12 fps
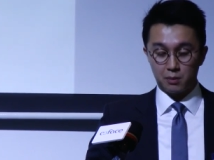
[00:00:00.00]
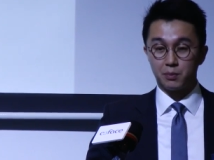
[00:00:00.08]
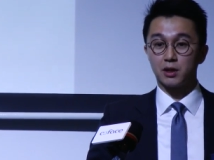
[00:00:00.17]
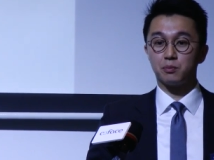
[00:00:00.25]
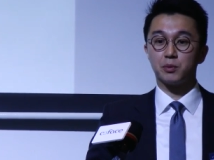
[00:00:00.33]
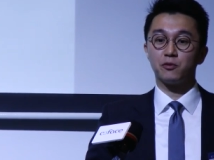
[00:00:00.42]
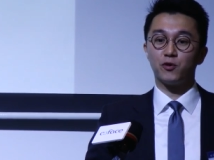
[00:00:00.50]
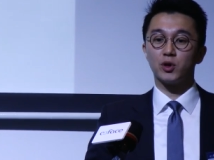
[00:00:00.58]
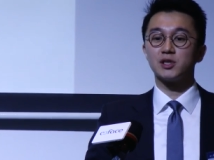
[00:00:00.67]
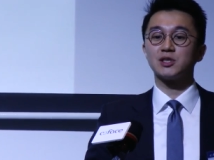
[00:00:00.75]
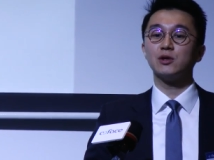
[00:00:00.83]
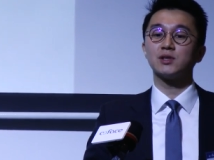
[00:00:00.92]
But for
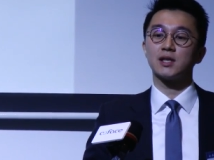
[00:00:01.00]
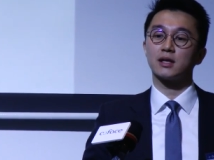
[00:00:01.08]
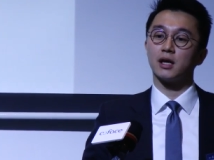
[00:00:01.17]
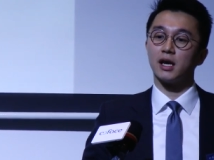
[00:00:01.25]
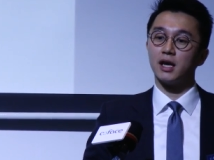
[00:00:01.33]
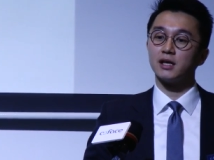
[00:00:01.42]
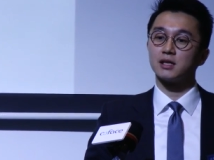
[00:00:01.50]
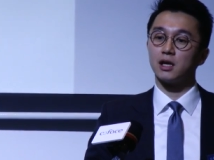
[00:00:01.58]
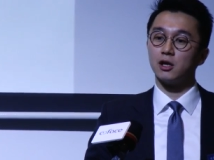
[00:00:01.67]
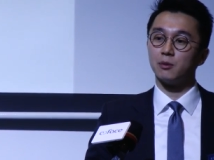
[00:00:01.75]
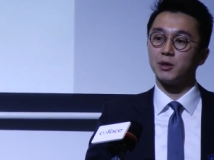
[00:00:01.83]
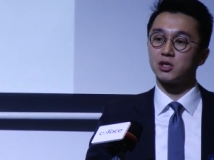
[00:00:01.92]
the steel sector, it is a
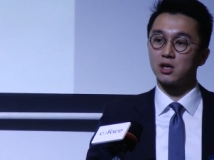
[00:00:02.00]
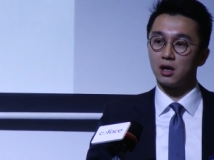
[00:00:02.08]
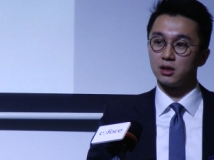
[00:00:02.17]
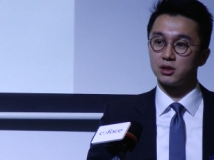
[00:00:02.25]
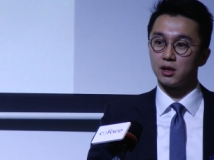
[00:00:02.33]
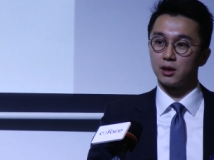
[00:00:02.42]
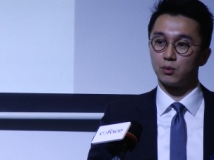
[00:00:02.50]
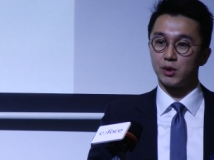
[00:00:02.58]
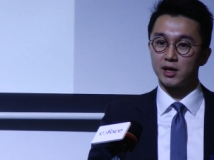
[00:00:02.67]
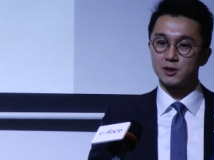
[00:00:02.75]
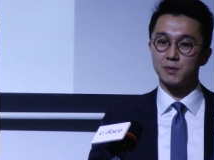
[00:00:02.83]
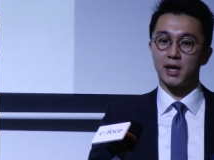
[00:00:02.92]
little bit challenging.
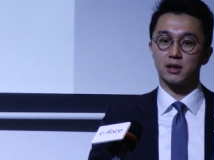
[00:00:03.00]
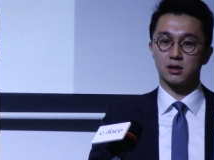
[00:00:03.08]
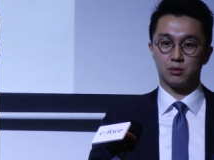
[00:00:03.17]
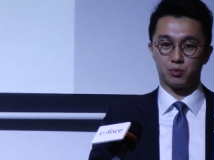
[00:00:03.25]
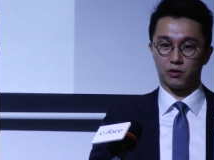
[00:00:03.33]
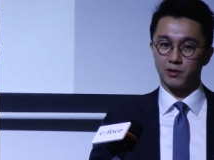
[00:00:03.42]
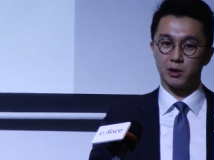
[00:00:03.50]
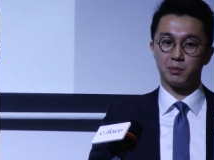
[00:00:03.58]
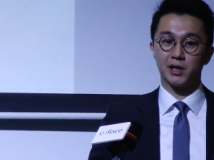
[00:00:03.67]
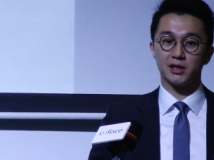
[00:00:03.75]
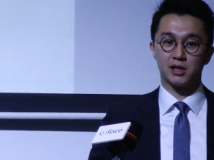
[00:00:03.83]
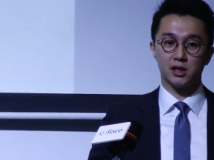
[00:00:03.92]
We expect
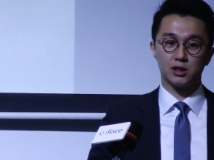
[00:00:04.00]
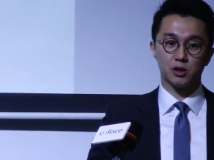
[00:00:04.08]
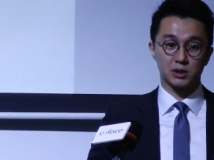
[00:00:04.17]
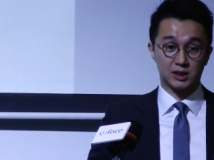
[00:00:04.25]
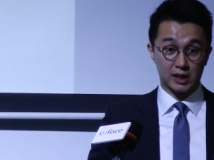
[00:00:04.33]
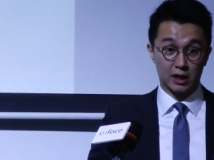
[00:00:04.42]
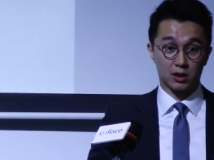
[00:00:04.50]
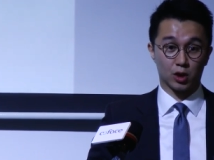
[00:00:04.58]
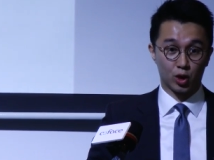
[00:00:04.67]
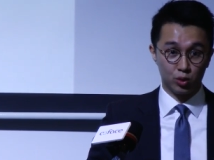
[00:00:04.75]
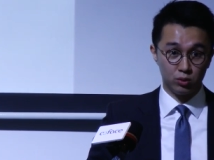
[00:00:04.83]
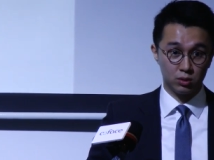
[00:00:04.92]
profitability to stay
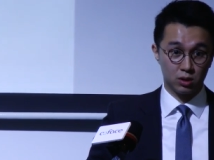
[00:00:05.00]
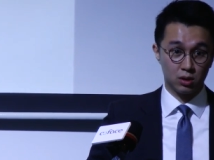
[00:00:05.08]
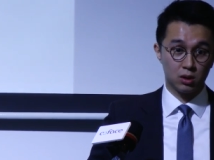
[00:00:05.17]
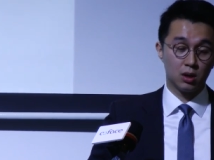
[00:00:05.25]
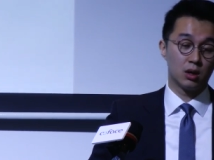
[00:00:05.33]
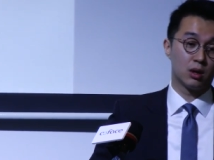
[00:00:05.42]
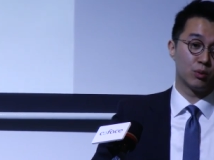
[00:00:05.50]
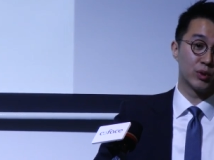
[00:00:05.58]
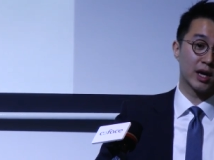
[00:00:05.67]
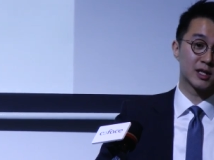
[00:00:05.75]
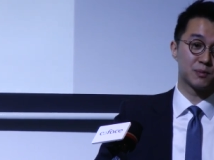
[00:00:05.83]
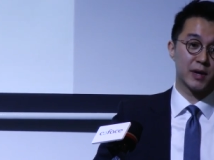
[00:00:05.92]
low.
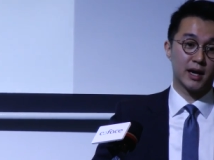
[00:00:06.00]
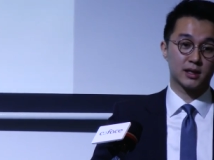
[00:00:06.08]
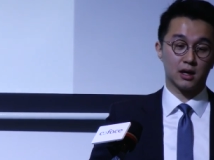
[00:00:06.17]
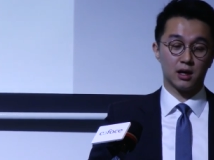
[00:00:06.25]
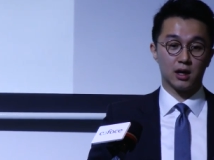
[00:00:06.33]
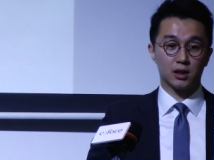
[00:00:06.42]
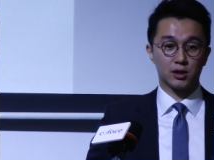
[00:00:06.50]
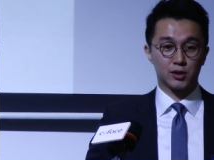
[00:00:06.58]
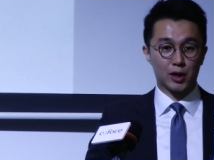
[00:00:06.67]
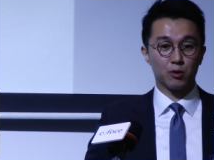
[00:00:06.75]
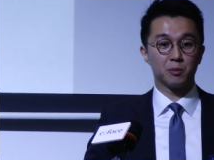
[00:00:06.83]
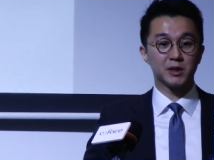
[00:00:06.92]
We expect uh,
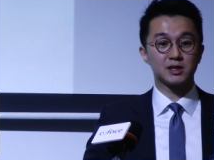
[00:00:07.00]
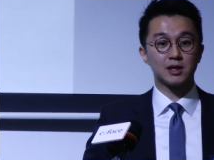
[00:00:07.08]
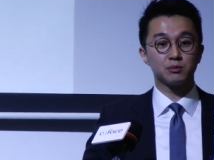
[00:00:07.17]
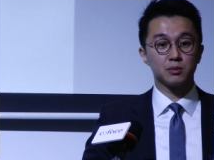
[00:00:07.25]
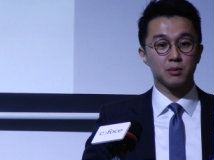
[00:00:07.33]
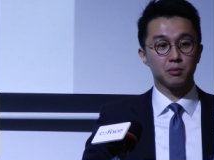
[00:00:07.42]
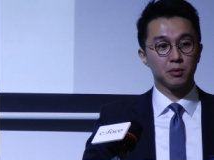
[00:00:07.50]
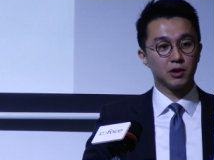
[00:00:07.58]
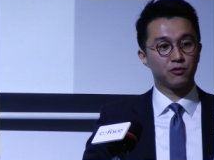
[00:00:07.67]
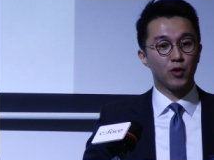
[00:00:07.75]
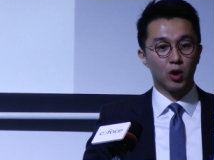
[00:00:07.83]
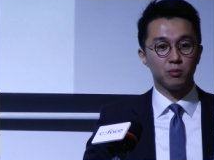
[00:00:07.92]
there will be some
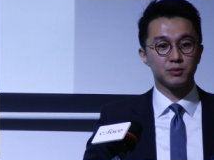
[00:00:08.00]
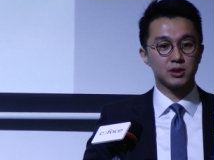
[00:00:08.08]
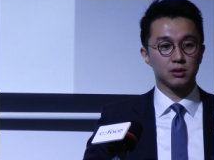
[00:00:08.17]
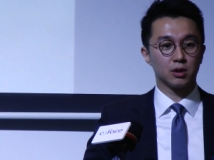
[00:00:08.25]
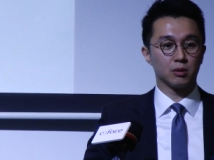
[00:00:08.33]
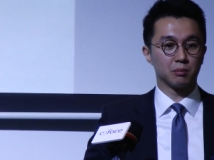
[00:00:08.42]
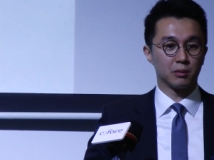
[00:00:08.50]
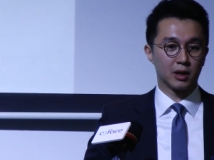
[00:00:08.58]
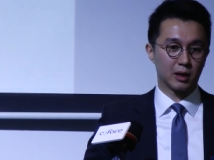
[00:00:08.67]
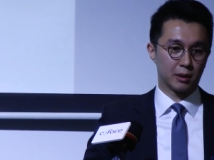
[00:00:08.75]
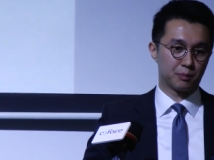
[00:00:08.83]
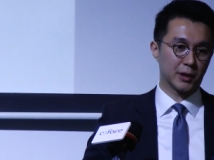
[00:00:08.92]
firms, you know,
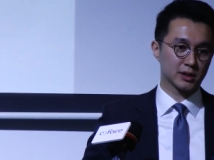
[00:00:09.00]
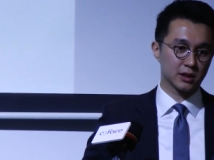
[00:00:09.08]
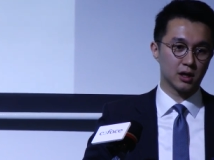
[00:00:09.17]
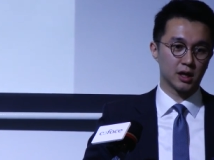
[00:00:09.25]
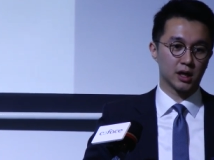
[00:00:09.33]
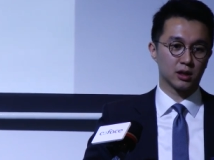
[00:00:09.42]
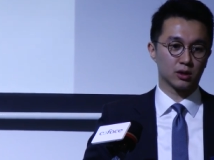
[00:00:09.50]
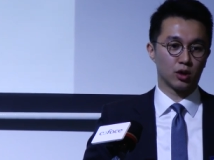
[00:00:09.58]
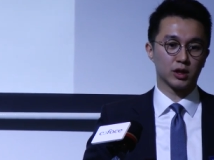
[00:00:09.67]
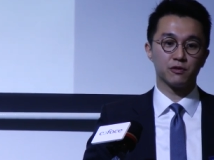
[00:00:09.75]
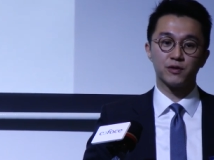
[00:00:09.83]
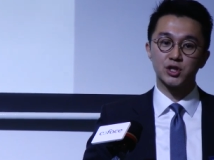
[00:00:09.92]
particularly
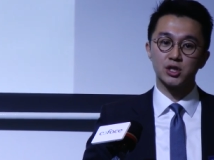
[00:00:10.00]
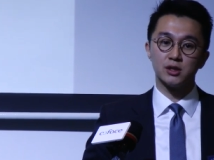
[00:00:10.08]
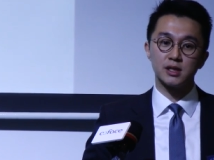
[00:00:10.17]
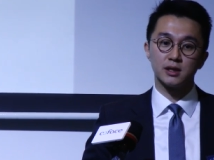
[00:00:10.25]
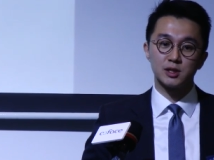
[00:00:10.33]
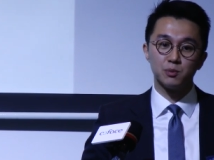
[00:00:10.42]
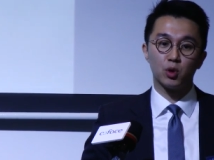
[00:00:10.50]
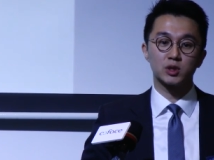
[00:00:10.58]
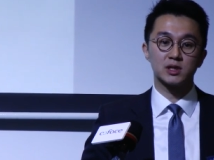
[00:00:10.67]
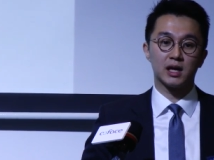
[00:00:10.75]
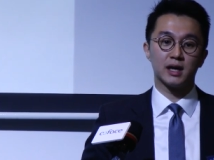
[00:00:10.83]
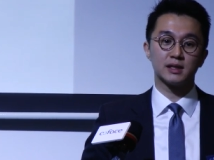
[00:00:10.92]
non-efficient,
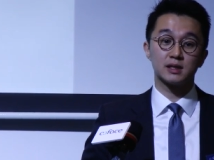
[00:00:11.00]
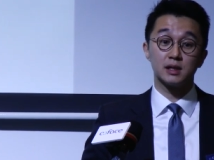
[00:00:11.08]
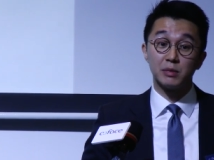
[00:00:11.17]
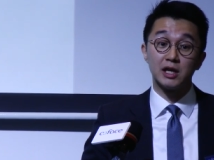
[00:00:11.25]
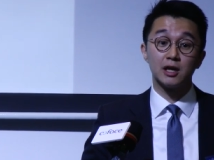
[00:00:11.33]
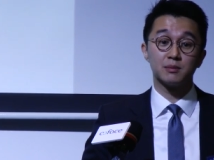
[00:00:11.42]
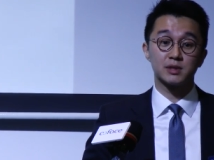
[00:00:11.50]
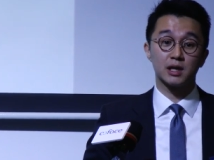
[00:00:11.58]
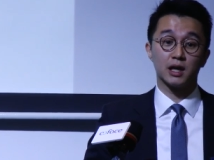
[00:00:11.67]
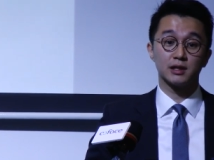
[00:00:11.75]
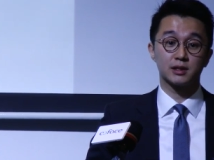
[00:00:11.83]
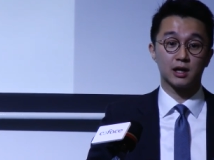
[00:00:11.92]
small-sized,
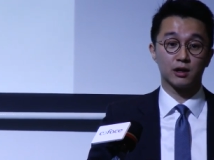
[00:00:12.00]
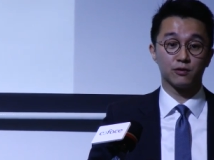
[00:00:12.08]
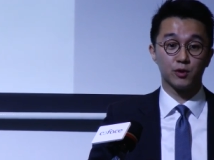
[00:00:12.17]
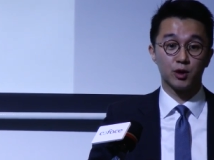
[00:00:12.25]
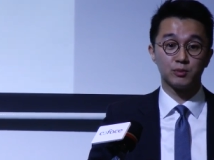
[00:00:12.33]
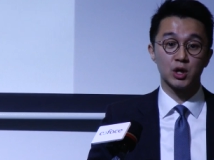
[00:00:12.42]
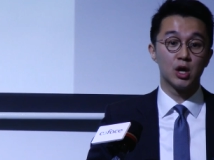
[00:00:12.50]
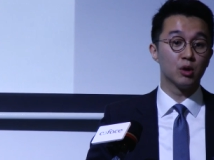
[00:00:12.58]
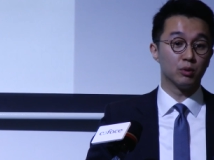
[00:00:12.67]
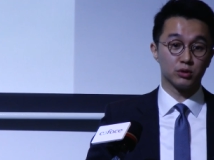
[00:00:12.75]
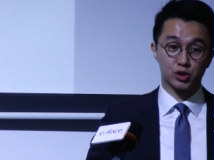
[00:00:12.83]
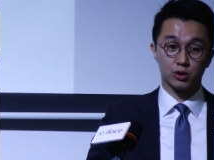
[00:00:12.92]
medium-sized kind of firms
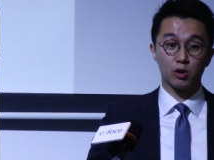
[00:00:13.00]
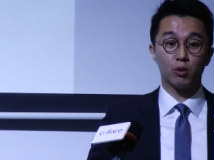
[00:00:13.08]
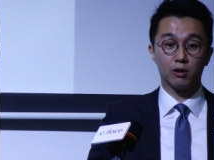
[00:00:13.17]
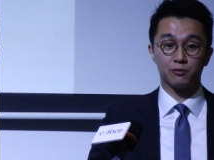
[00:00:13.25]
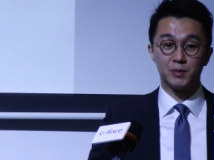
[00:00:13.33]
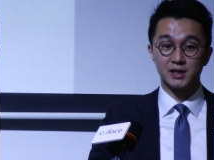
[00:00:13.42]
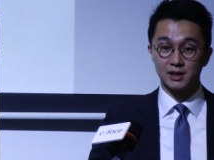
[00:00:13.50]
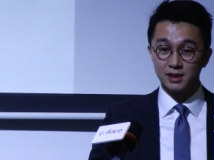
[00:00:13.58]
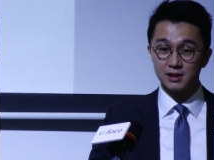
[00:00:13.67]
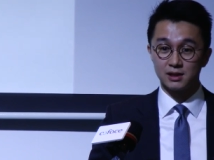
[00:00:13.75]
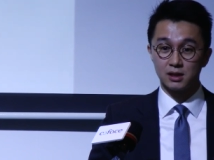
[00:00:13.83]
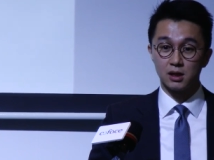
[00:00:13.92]
to go out of
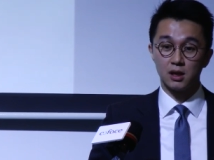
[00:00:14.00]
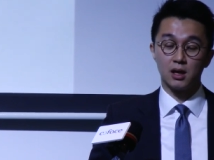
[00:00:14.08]
business.